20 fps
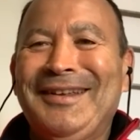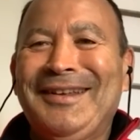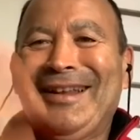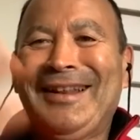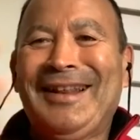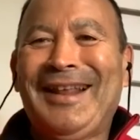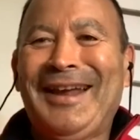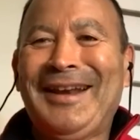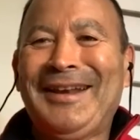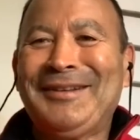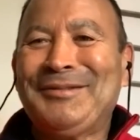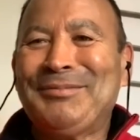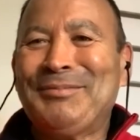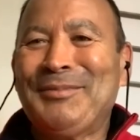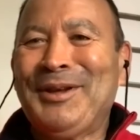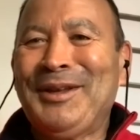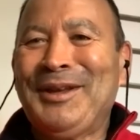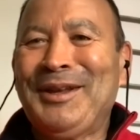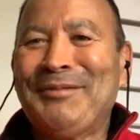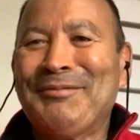latest
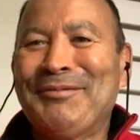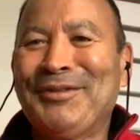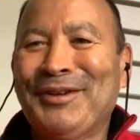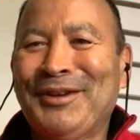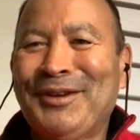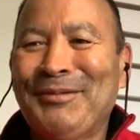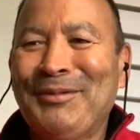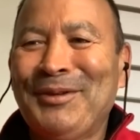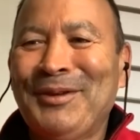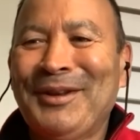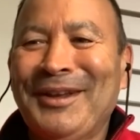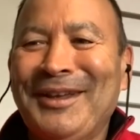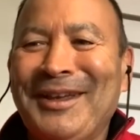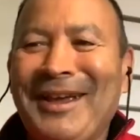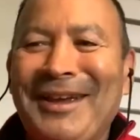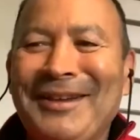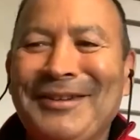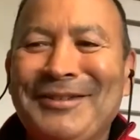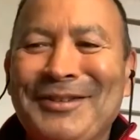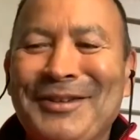medium for
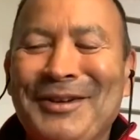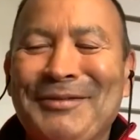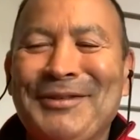communication.